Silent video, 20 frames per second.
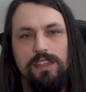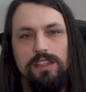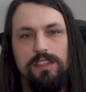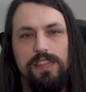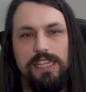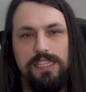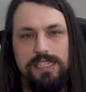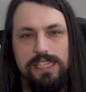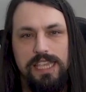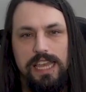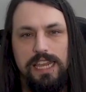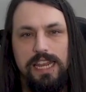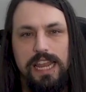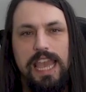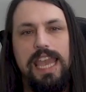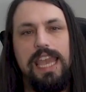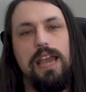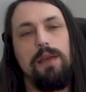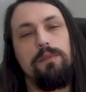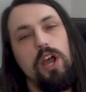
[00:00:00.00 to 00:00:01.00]
that said,
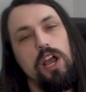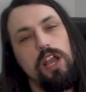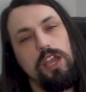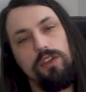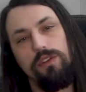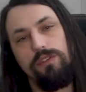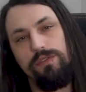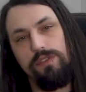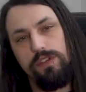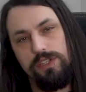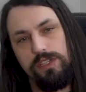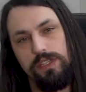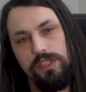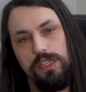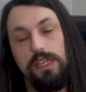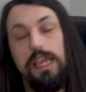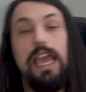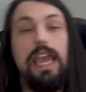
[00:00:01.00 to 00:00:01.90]
"Hey, I'm not going to officially."